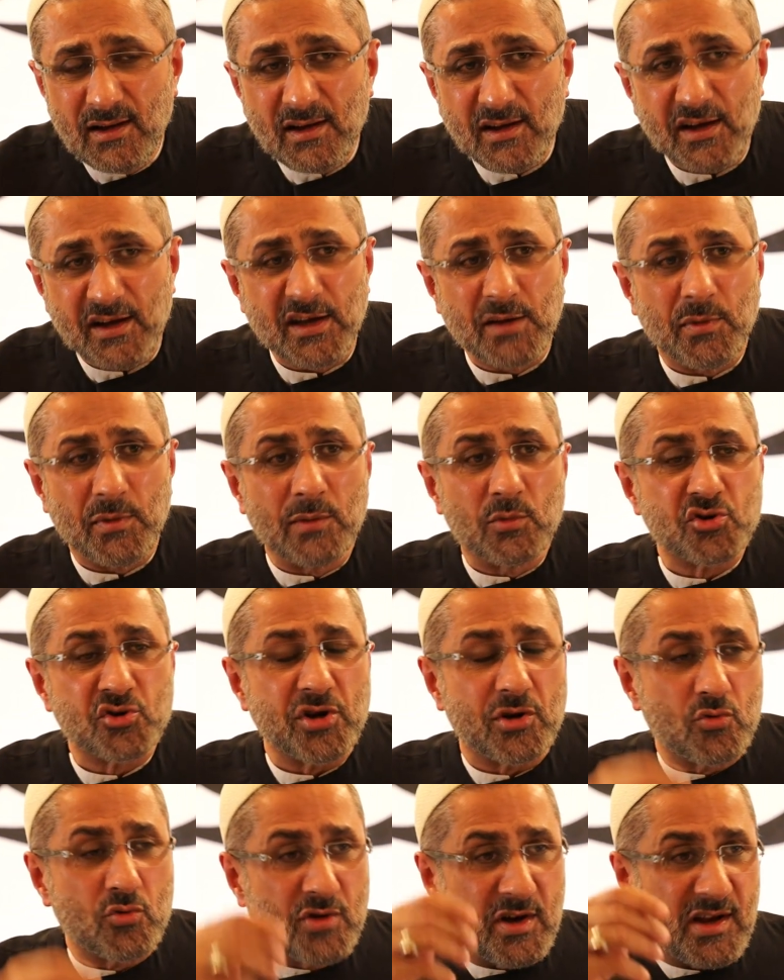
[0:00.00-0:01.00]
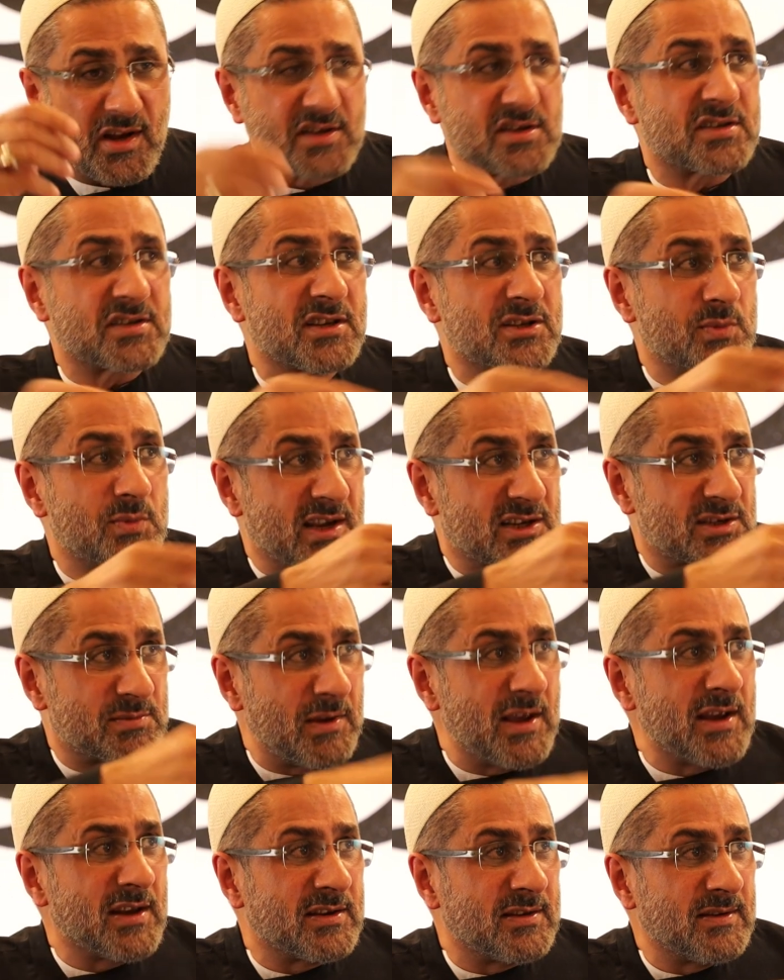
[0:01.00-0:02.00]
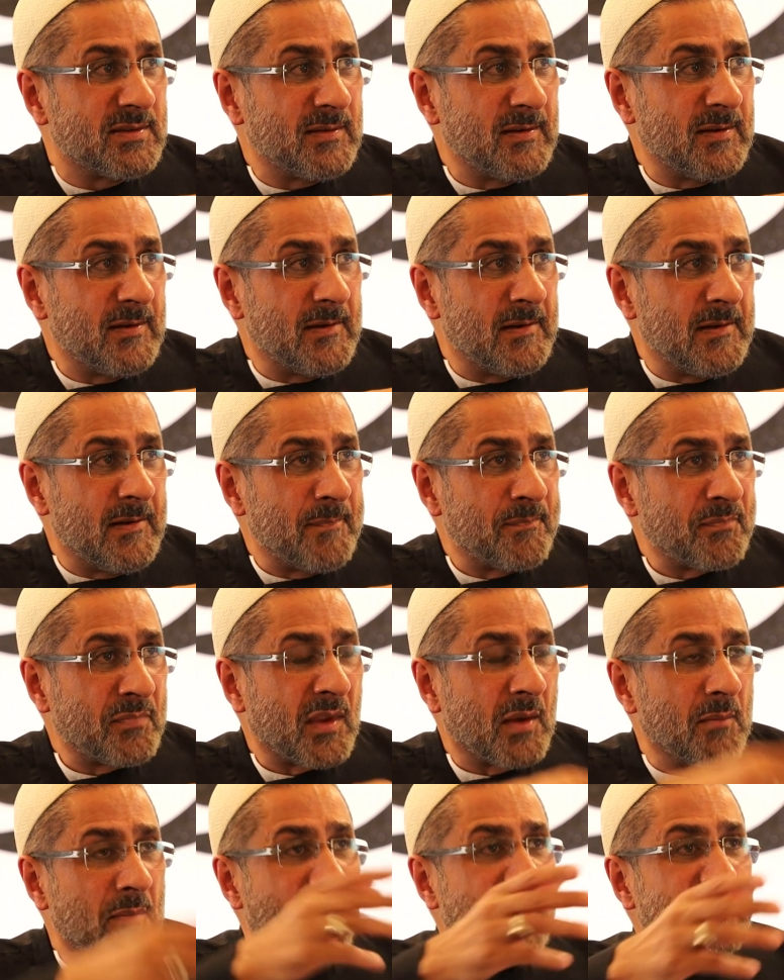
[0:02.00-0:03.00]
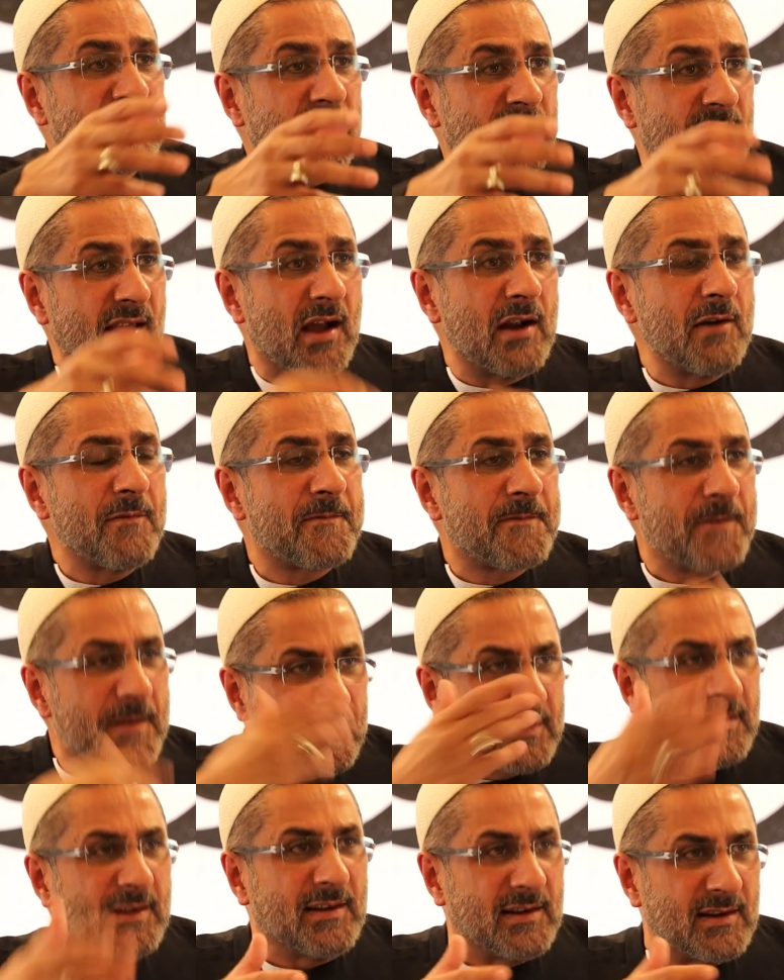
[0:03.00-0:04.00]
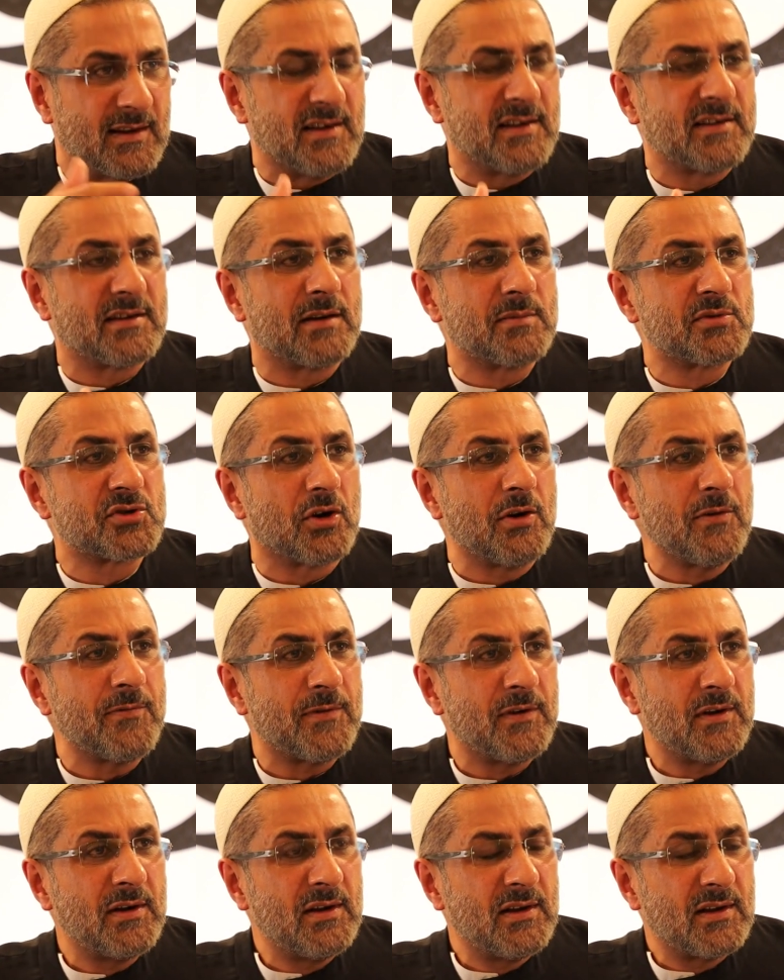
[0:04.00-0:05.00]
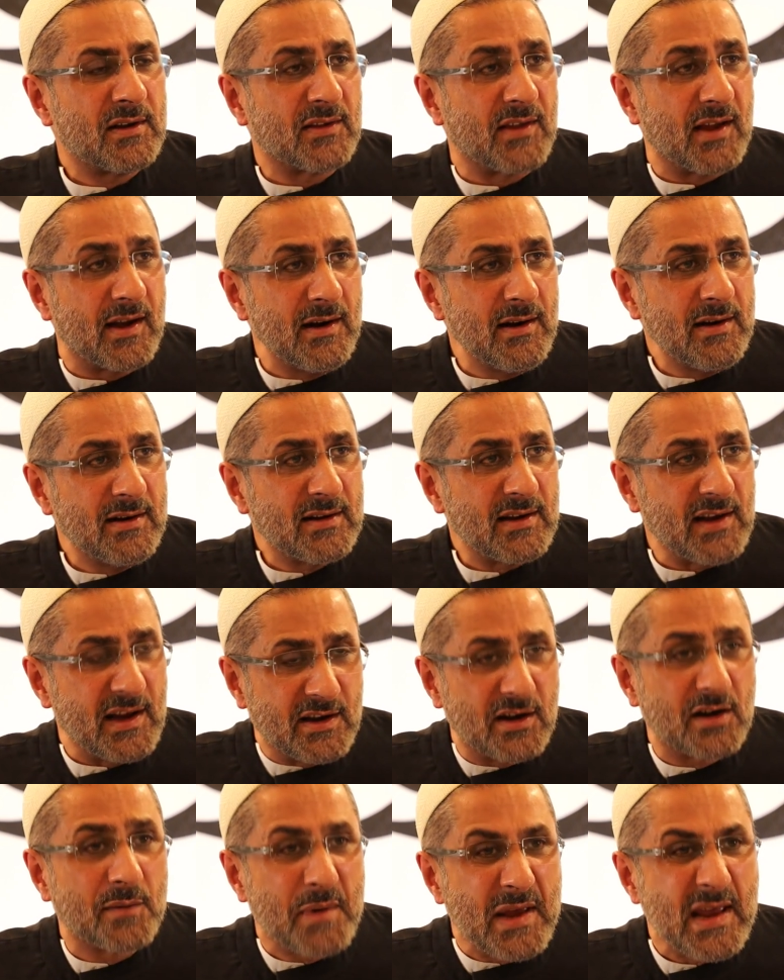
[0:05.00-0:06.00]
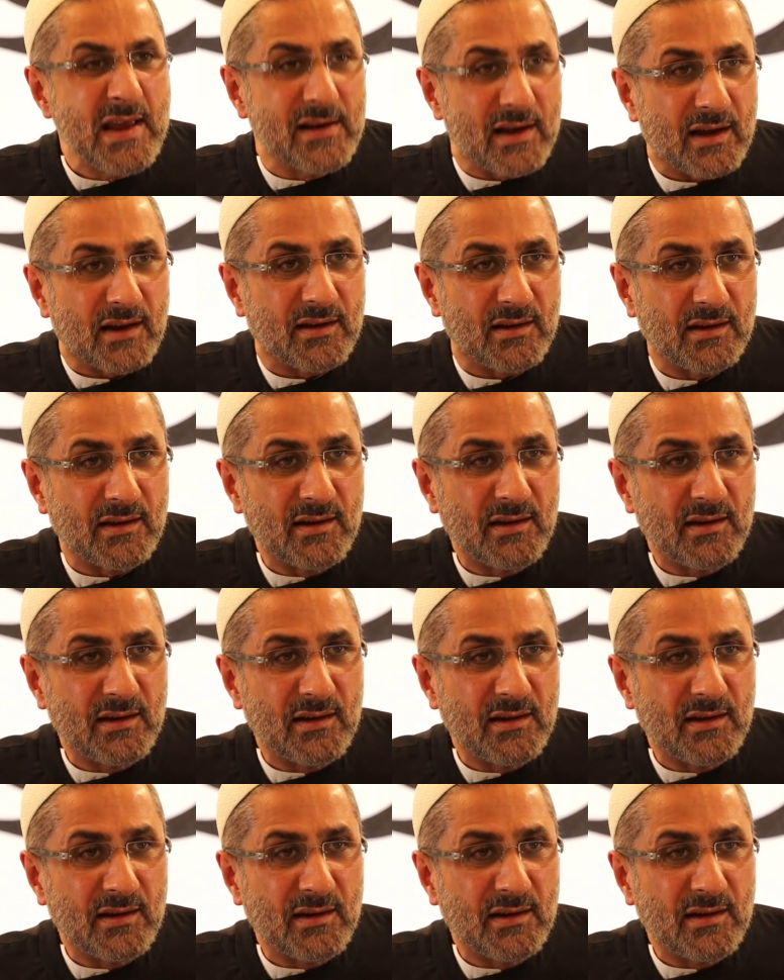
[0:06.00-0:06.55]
Innamal mushrikuna najas as we explained meant that they are filthy in terms of their inner being.